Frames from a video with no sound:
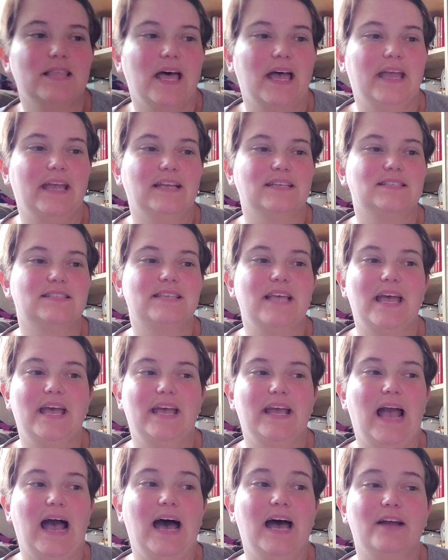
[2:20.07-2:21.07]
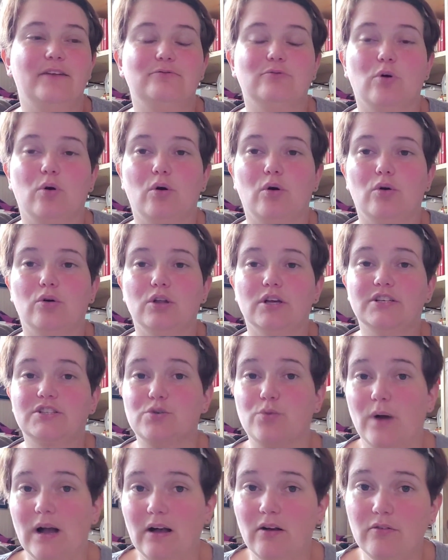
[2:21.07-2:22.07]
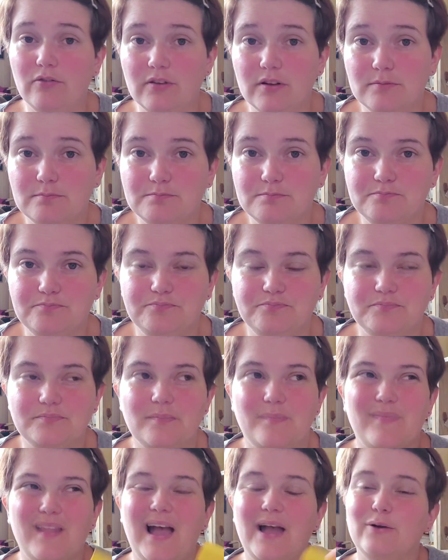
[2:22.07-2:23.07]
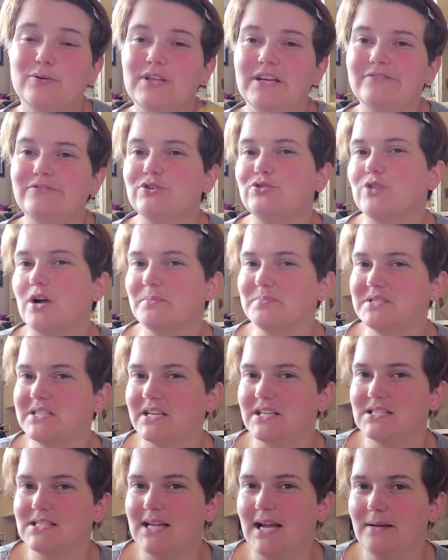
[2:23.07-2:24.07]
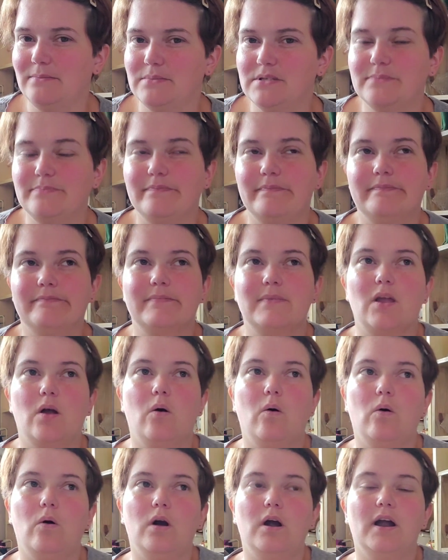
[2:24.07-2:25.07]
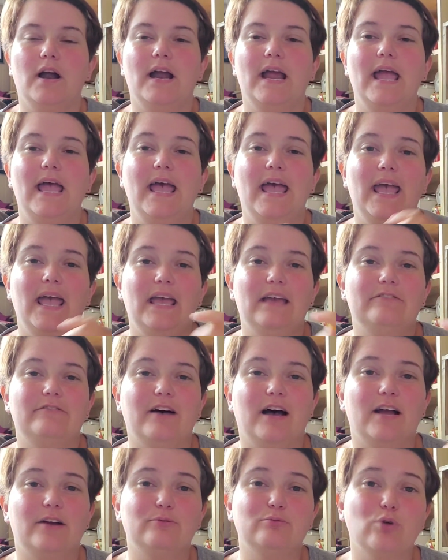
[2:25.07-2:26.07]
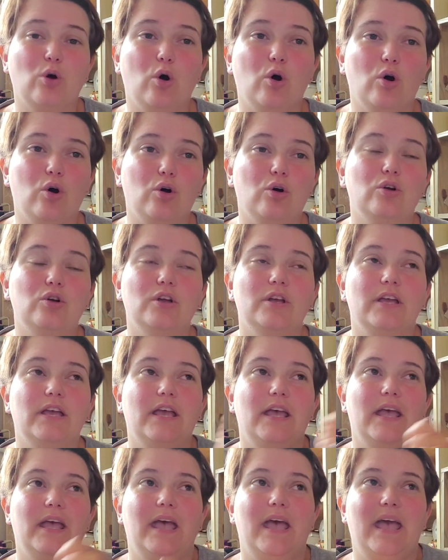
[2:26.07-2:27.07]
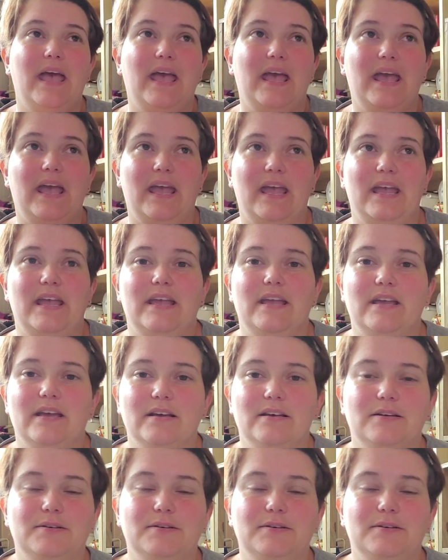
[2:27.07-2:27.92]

like, say I roll a 12, I only have to drop 6 times. Or if I roll a,